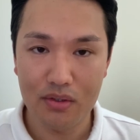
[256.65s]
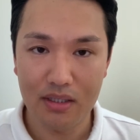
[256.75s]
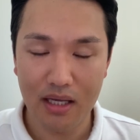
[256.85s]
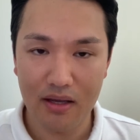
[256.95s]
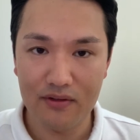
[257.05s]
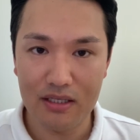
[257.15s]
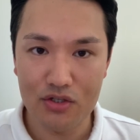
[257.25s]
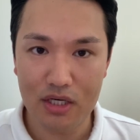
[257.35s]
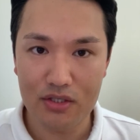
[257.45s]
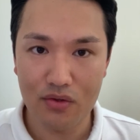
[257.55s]
have the
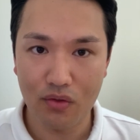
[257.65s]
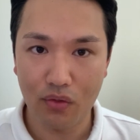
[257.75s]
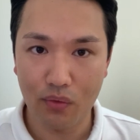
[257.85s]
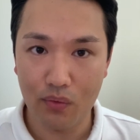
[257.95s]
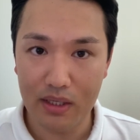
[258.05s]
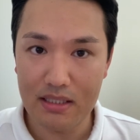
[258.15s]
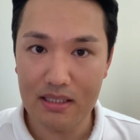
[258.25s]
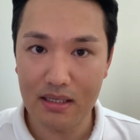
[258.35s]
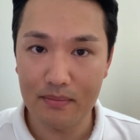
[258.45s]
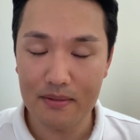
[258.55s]
injection 3
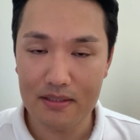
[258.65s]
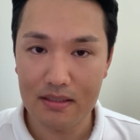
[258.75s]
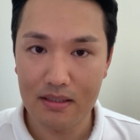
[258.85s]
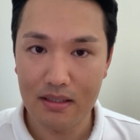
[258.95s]
times,